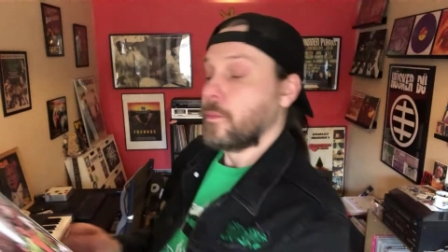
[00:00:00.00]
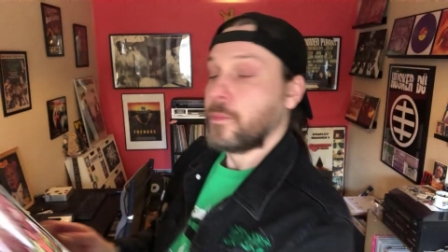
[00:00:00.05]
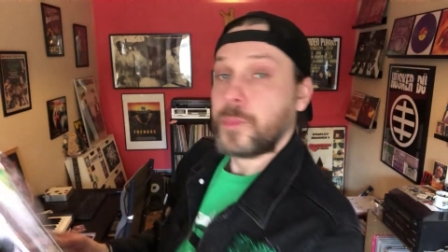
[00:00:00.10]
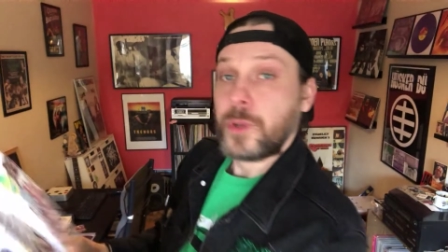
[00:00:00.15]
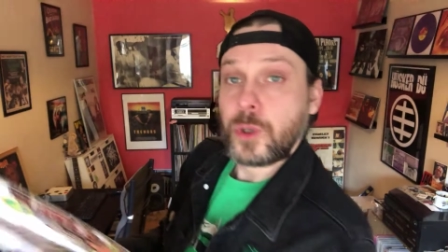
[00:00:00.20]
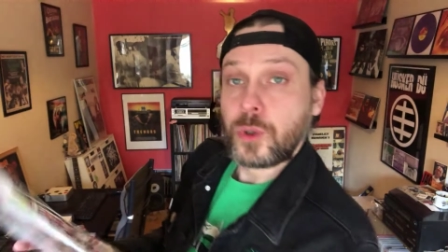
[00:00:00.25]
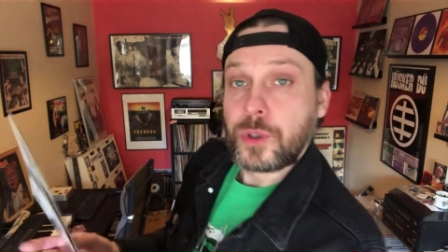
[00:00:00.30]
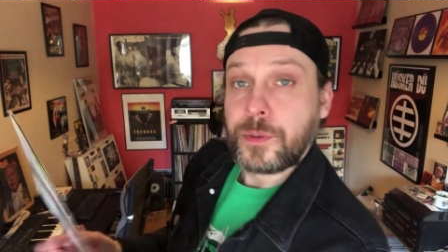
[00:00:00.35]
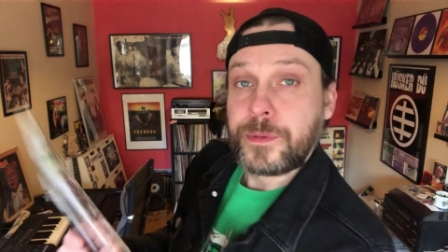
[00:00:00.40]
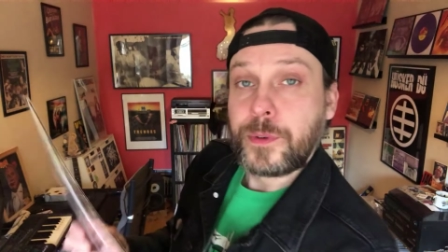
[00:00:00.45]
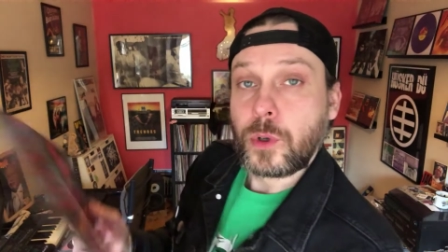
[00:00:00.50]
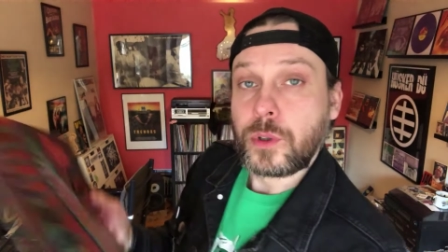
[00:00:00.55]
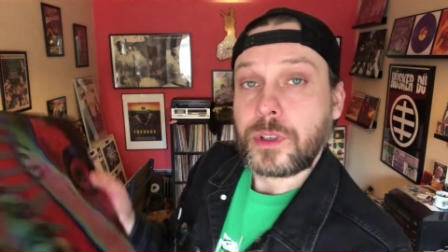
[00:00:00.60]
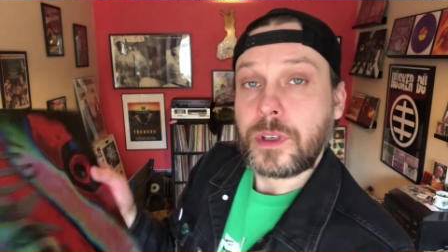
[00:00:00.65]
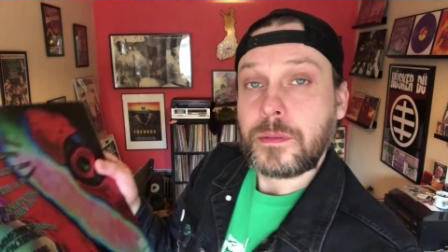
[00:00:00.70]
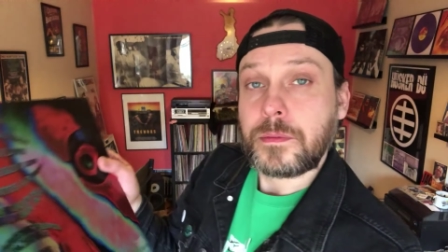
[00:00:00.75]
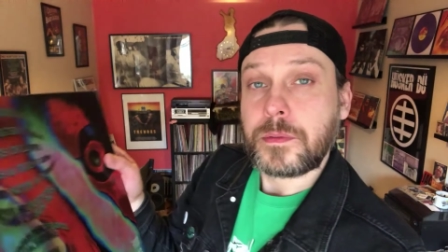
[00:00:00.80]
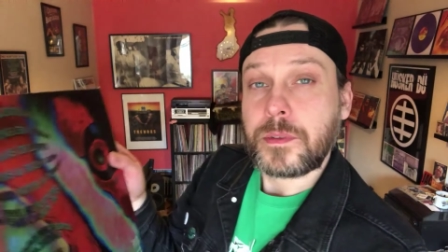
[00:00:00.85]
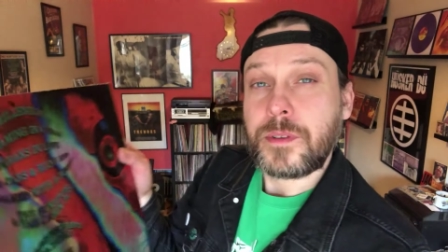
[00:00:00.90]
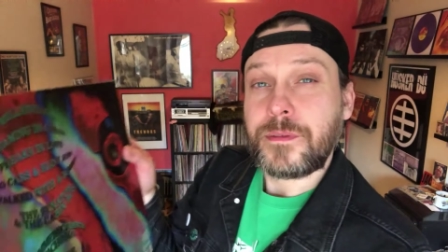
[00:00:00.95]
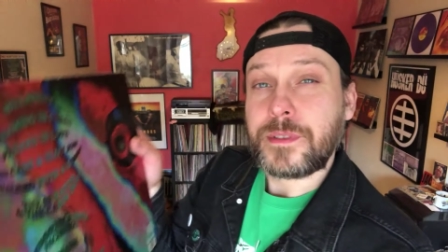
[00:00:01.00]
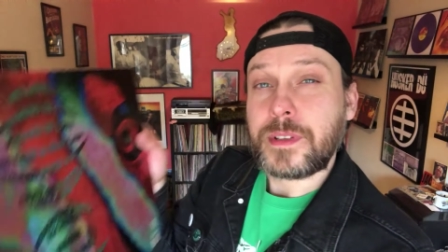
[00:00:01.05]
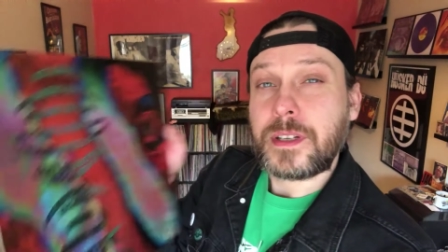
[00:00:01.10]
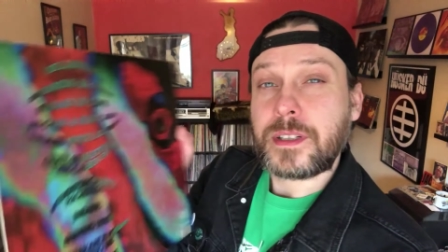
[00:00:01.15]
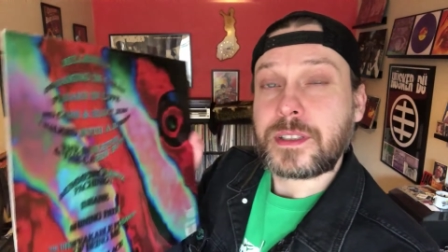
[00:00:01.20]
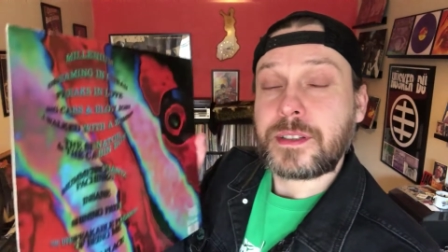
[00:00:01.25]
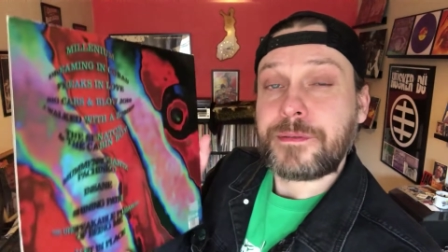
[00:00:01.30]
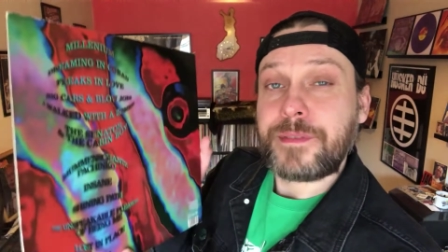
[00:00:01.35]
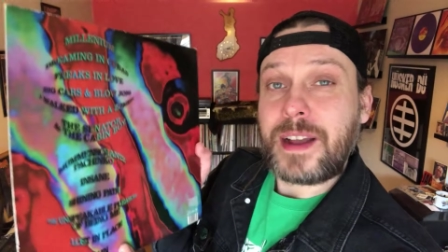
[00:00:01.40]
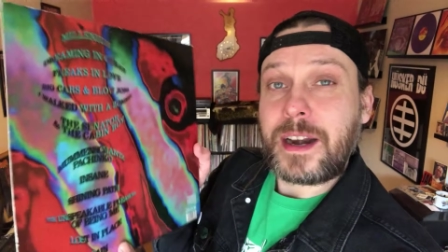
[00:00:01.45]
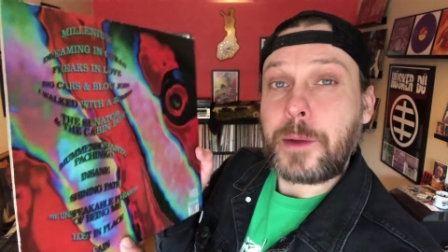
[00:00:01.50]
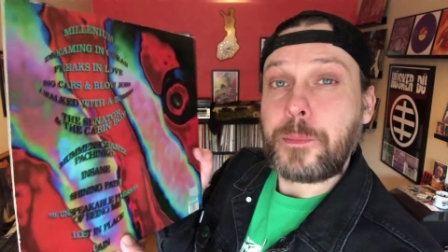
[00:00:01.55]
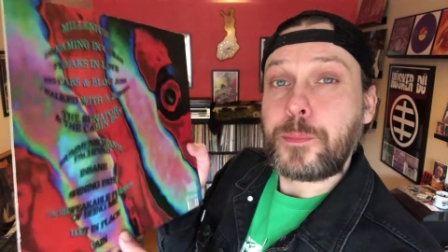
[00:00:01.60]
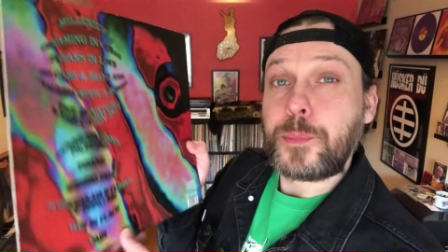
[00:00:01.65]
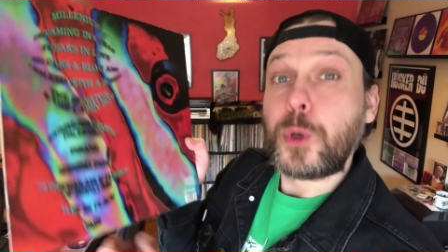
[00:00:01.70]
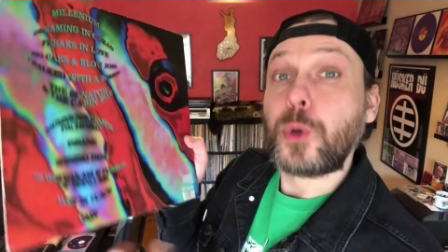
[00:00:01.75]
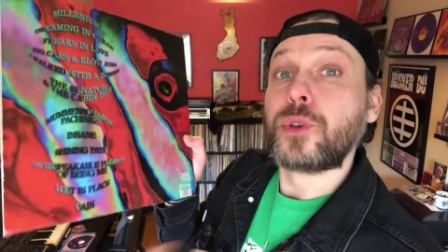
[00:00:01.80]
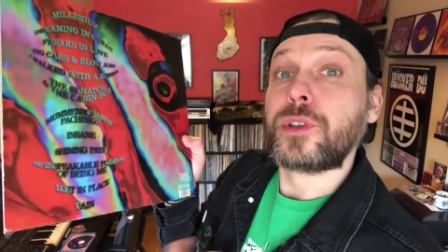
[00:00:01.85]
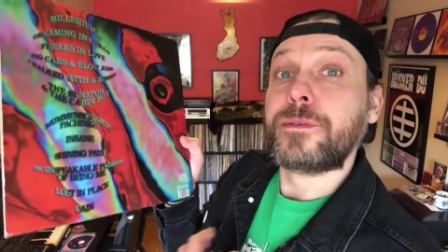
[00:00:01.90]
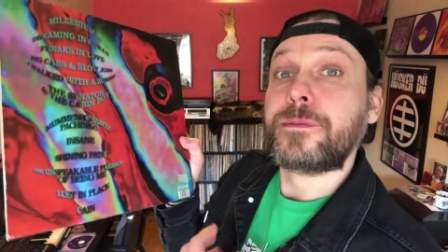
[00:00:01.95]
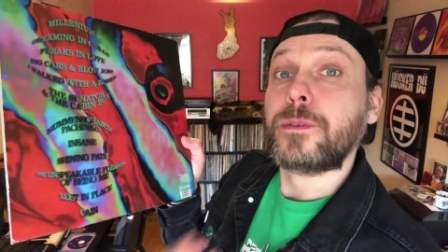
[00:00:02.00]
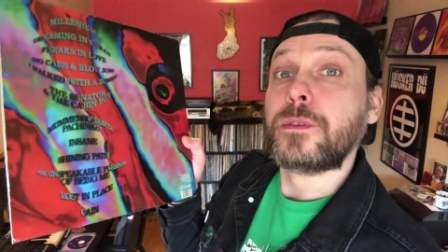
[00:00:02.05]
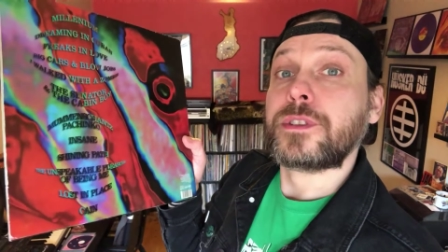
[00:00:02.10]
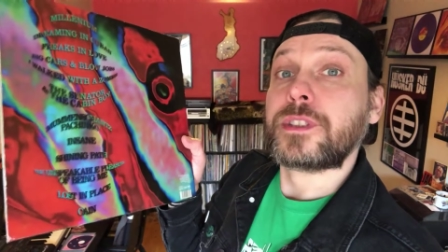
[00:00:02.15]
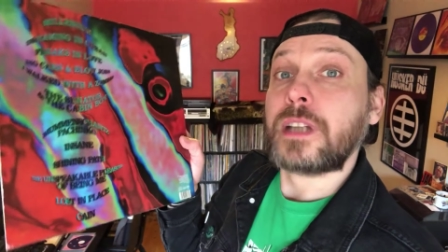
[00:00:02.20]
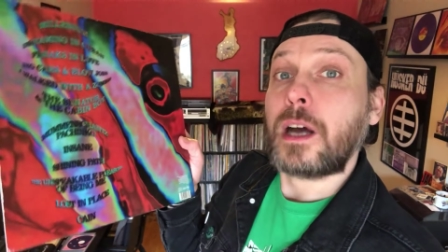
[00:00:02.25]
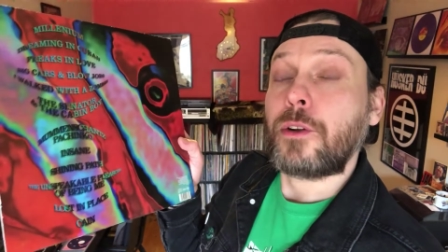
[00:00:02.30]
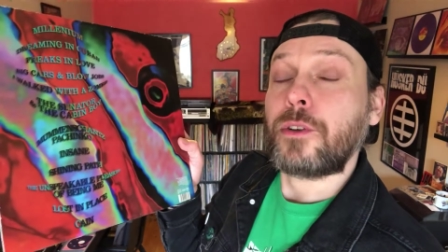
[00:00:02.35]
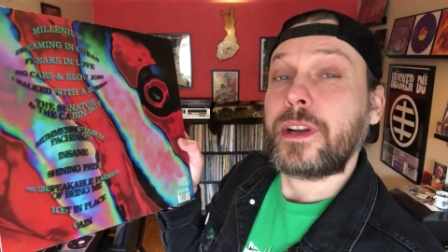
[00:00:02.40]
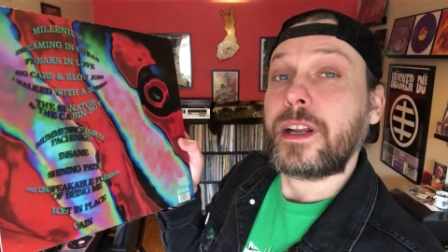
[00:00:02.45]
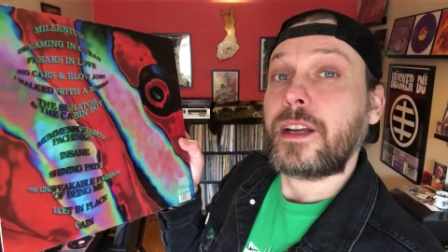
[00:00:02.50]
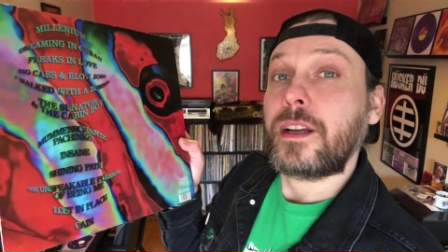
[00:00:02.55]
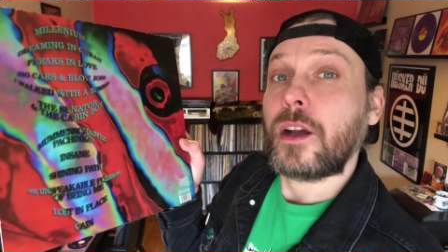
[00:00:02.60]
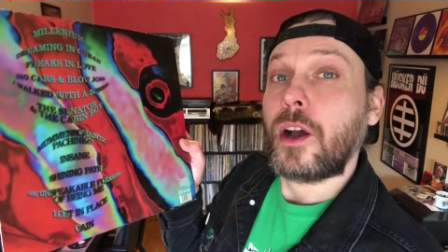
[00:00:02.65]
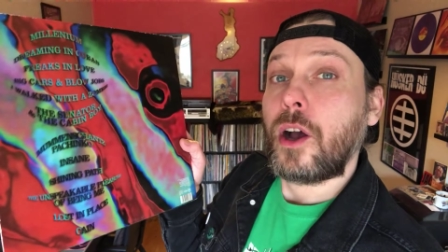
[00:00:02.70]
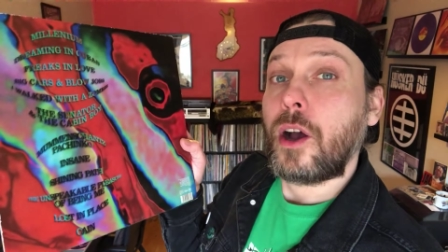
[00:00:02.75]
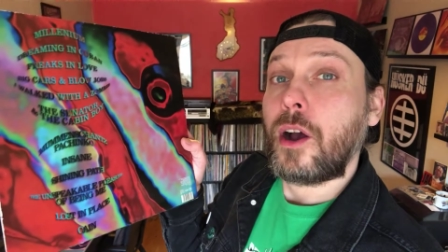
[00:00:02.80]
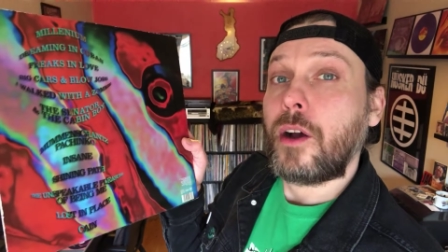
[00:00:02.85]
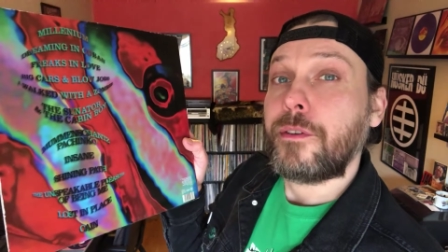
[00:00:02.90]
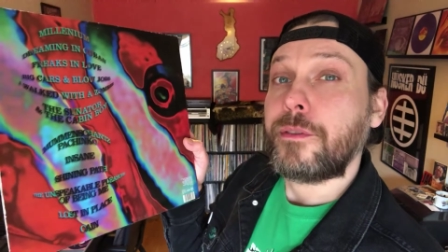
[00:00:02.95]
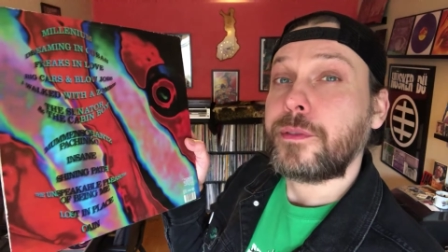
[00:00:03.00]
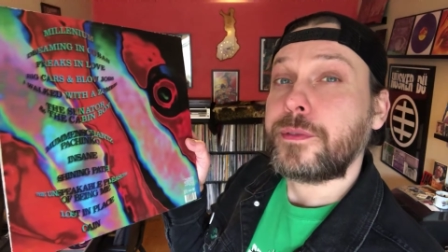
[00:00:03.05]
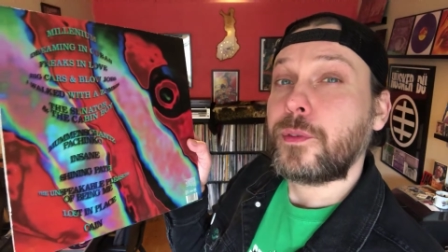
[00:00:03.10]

Beautiful, there's a very beautiful sounding uh,